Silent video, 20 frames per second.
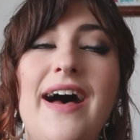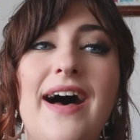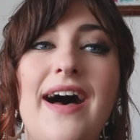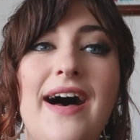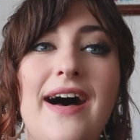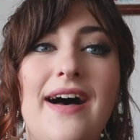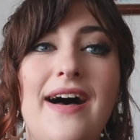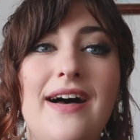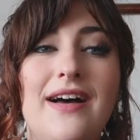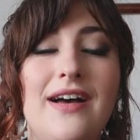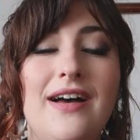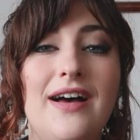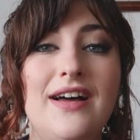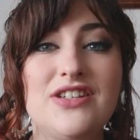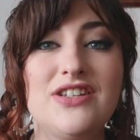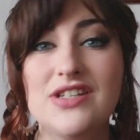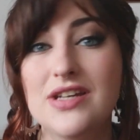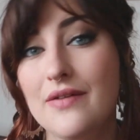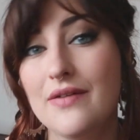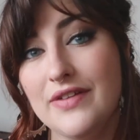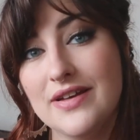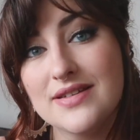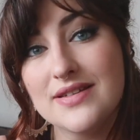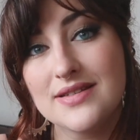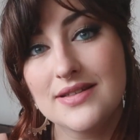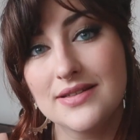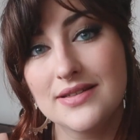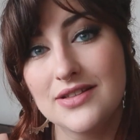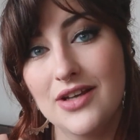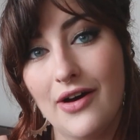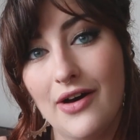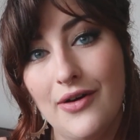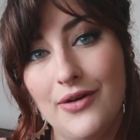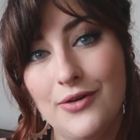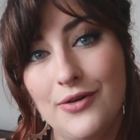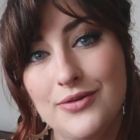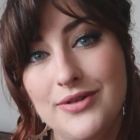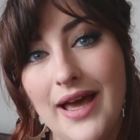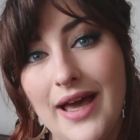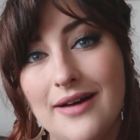I just love this.
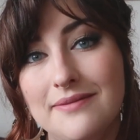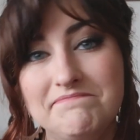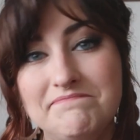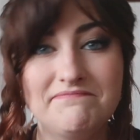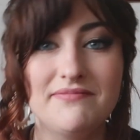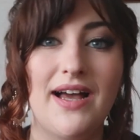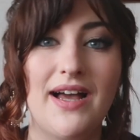So yeah,